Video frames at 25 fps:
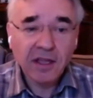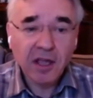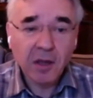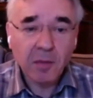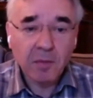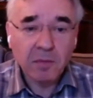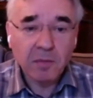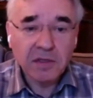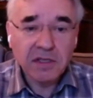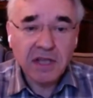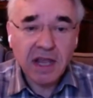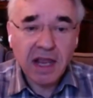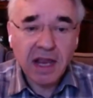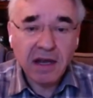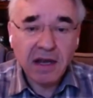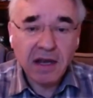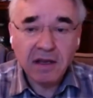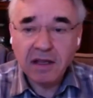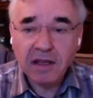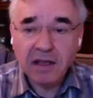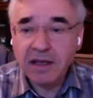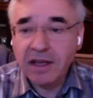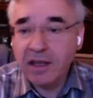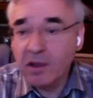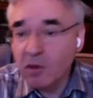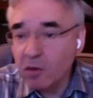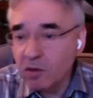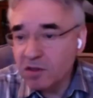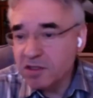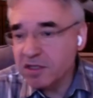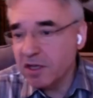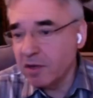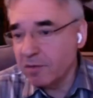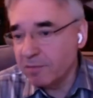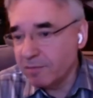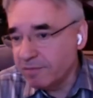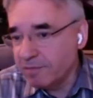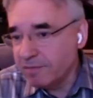comes in. And he
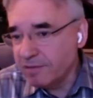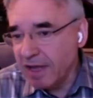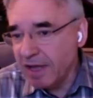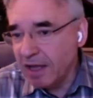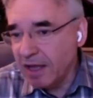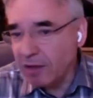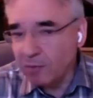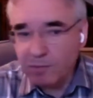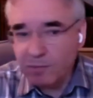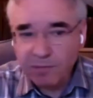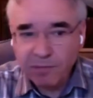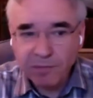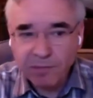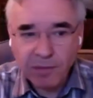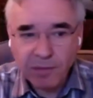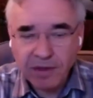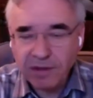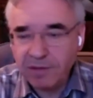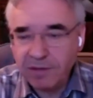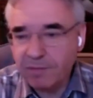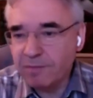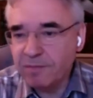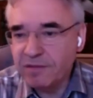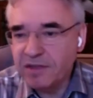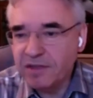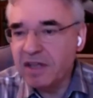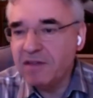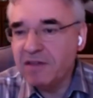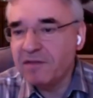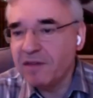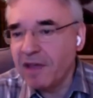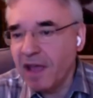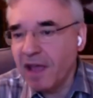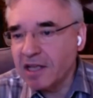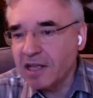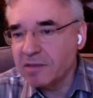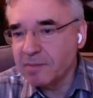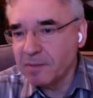also dealt with
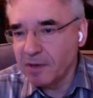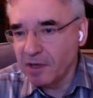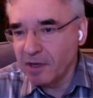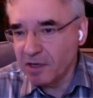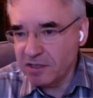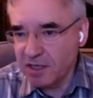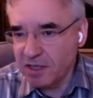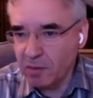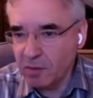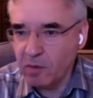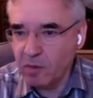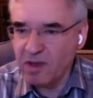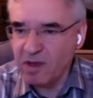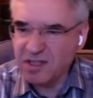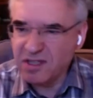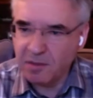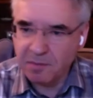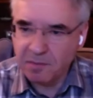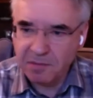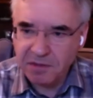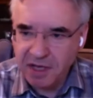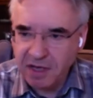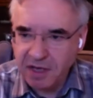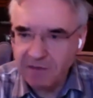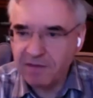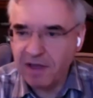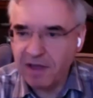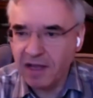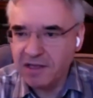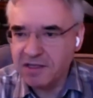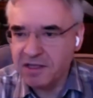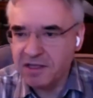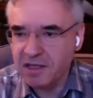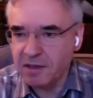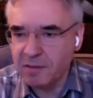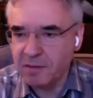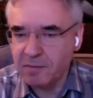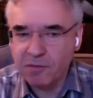defects, because there were some
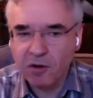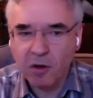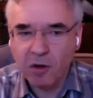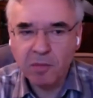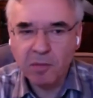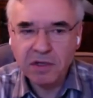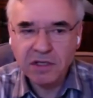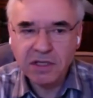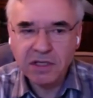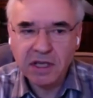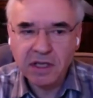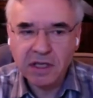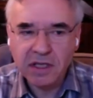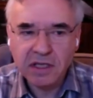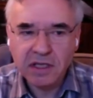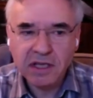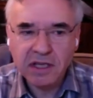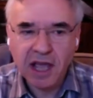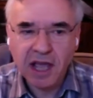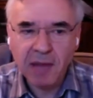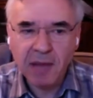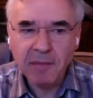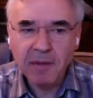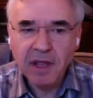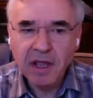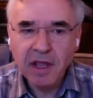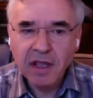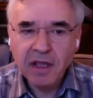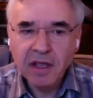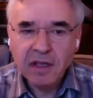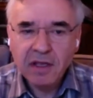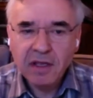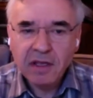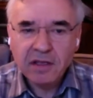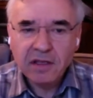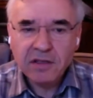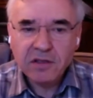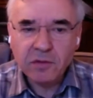defects in the property at the time.
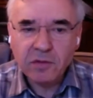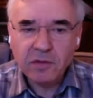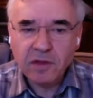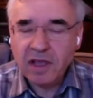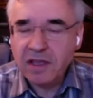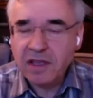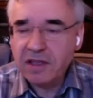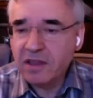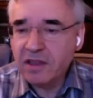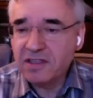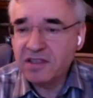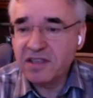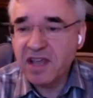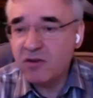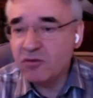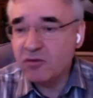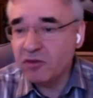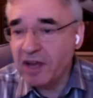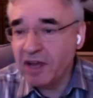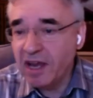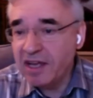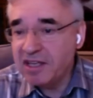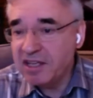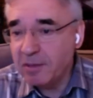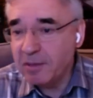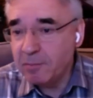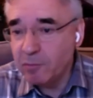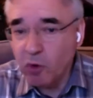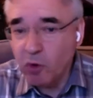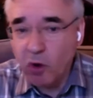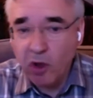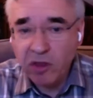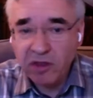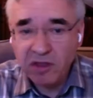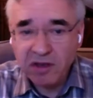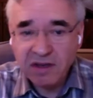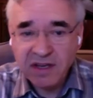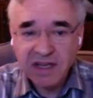So the central heating
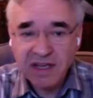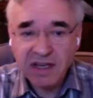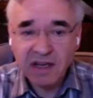boiler